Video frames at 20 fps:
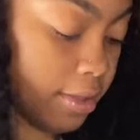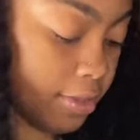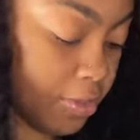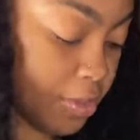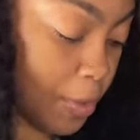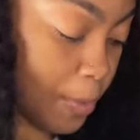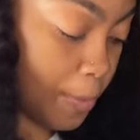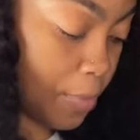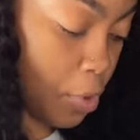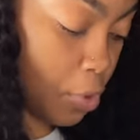
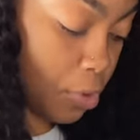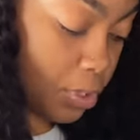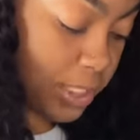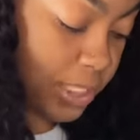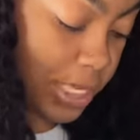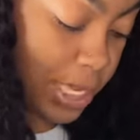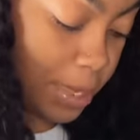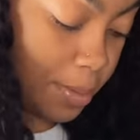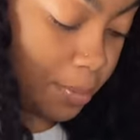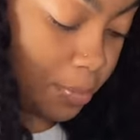the
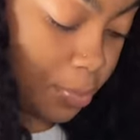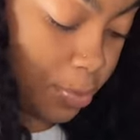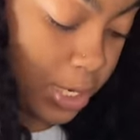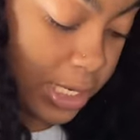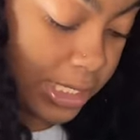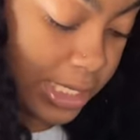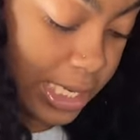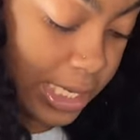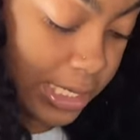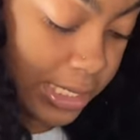most
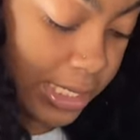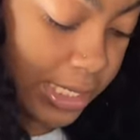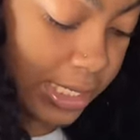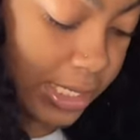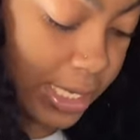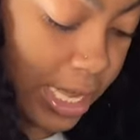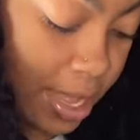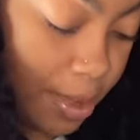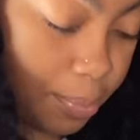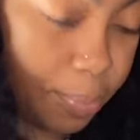important
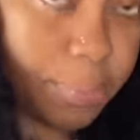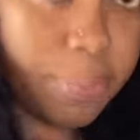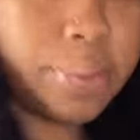step,